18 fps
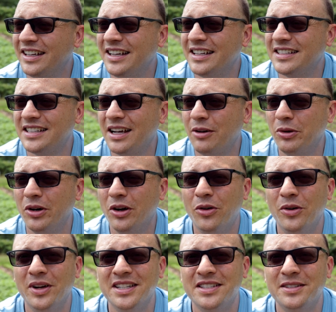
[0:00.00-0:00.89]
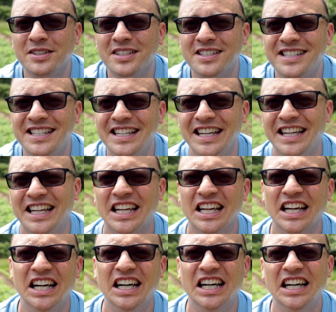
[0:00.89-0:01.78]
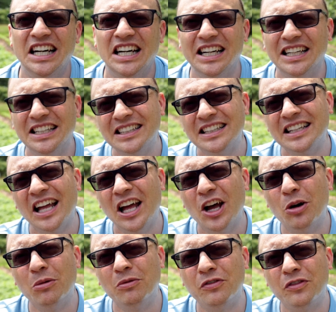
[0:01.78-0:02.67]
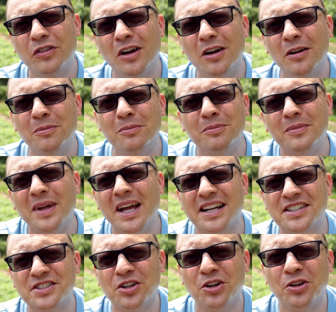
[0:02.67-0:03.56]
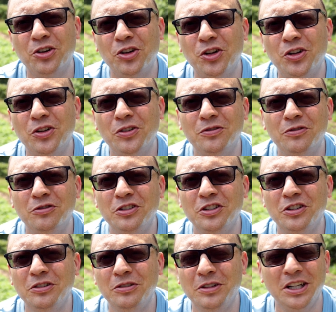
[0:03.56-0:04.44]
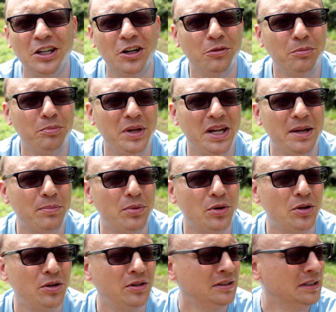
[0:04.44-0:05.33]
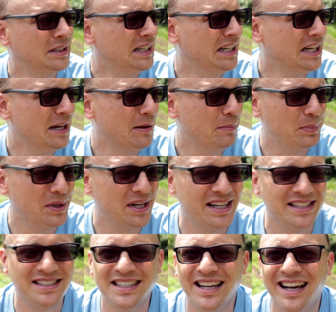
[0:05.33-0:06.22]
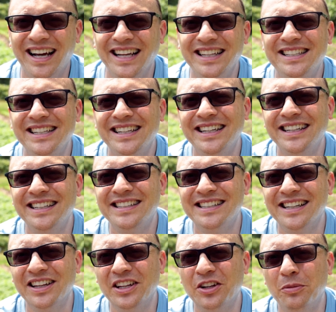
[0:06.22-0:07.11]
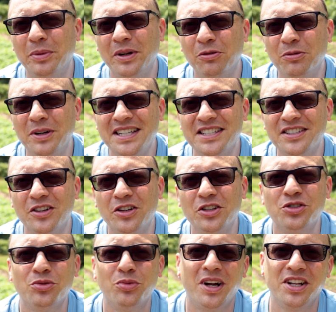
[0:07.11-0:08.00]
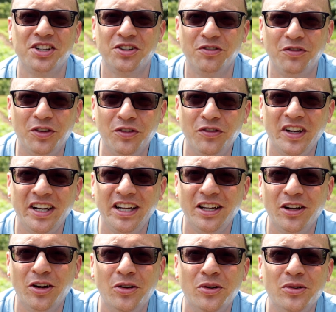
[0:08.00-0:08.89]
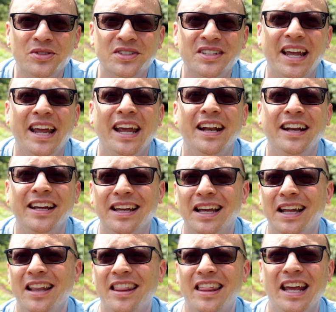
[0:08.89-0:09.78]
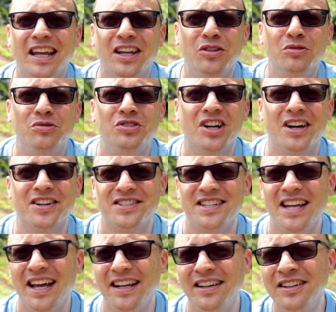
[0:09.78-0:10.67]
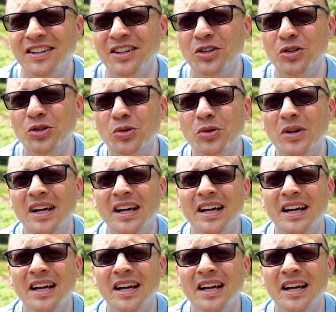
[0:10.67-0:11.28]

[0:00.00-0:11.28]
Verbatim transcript: this. I would always seek uh, help from external, you know, people. But I did a little bit of research, watched a few videos, and again, thank you, Josh Sattin, who